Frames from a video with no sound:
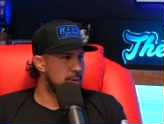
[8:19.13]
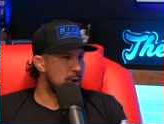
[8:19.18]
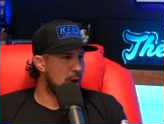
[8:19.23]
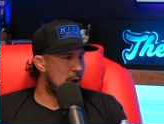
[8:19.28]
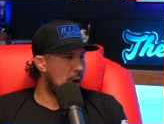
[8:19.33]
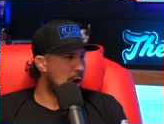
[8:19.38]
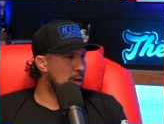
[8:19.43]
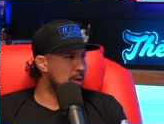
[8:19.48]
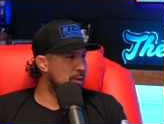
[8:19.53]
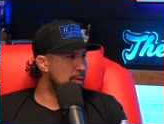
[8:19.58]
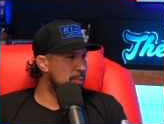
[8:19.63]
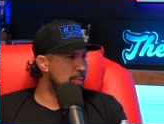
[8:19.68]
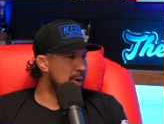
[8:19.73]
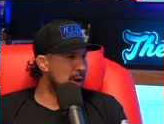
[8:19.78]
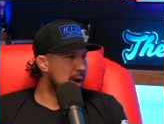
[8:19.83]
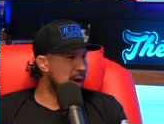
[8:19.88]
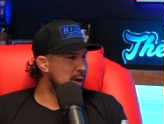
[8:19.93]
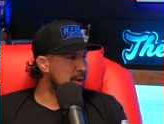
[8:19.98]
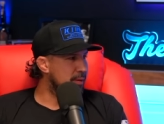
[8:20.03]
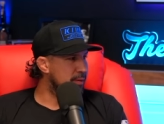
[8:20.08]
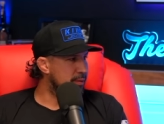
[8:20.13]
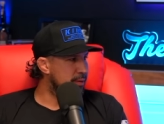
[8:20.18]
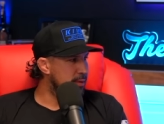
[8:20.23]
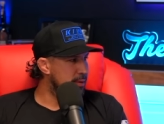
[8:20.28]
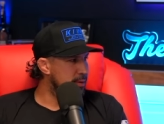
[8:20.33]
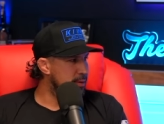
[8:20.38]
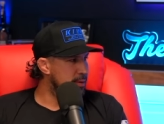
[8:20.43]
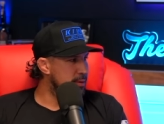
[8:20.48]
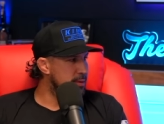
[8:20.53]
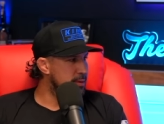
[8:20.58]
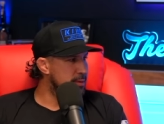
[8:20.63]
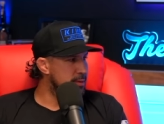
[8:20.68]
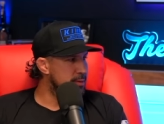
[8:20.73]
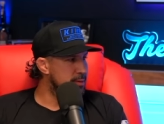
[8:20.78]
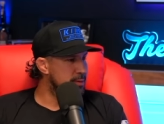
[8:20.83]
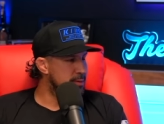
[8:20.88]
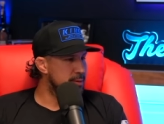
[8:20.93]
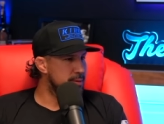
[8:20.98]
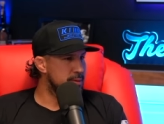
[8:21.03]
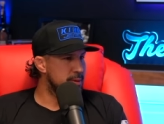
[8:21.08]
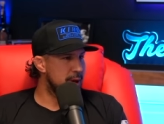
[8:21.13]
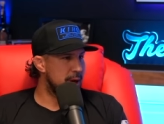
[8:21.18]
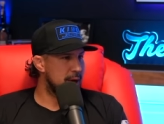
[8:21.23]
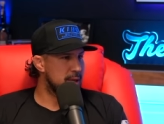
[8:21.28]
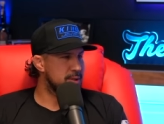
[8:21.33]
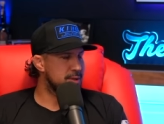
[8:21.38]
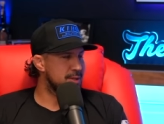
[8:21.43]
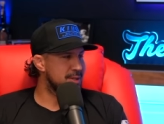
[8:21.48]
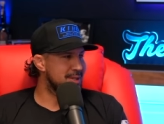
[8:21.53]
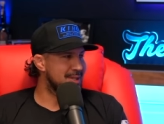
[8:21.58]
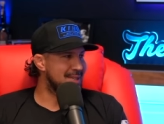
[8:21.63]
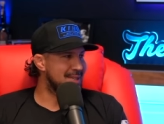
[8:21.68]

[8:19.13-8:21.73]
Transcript: all, all the time. above. Yeah. Fuck. Answer so, is